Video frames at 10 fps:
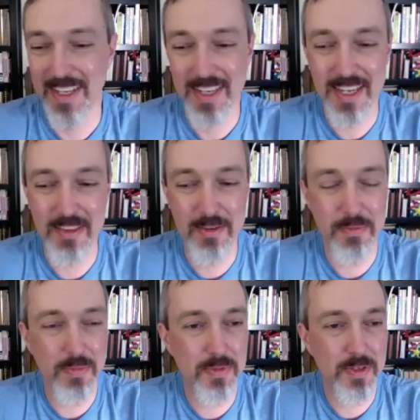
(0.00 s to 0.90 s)
Yeah,
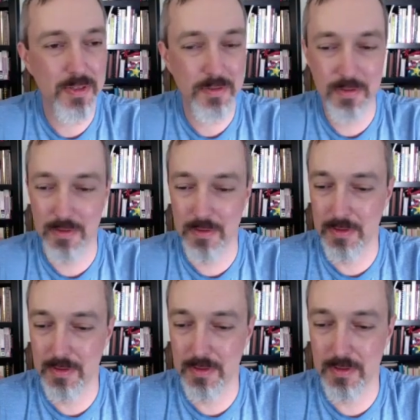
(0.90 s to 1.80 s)
the
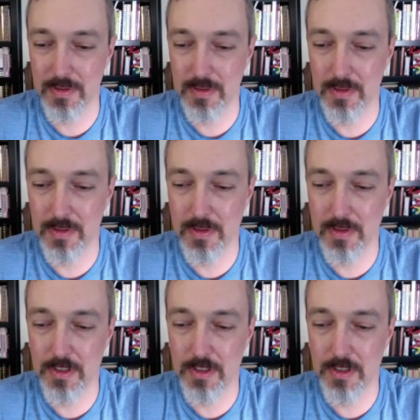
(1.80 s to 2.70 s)

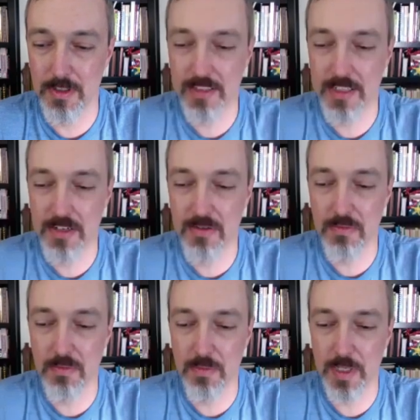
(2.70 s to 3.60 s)
translation
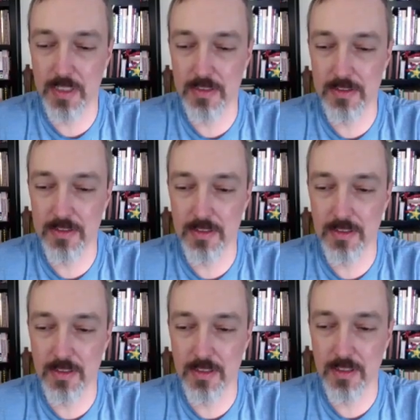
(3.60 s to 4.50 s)
bugs
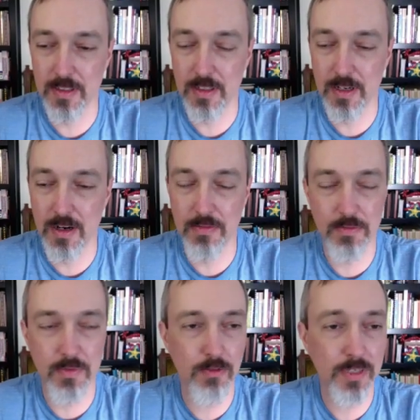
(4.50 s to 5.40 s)
are
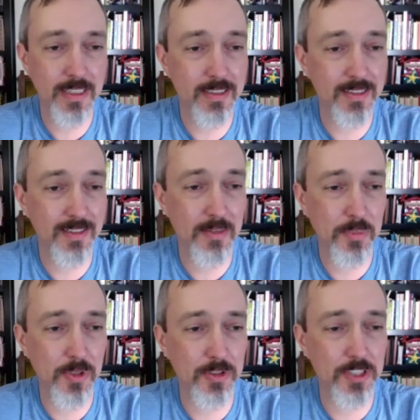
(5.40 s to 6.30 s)
really
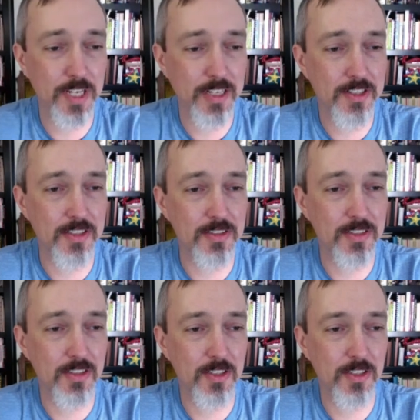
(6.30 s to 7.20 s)
simple changes.
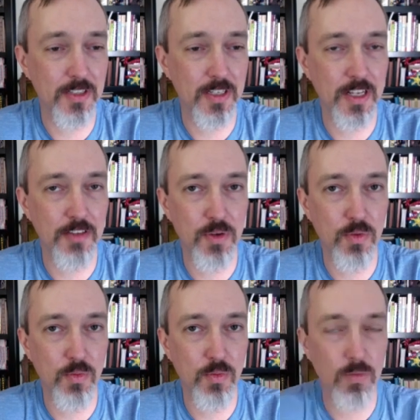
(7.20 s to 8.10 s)
It's just that if
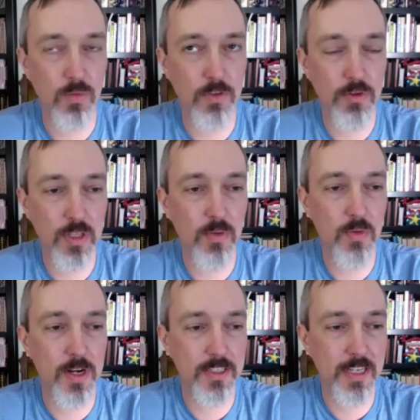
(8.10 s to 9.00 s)
you really
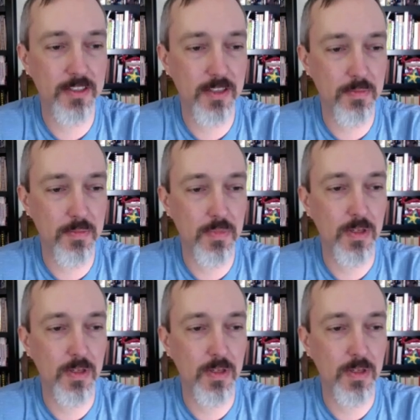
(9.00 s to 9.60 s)
want to test them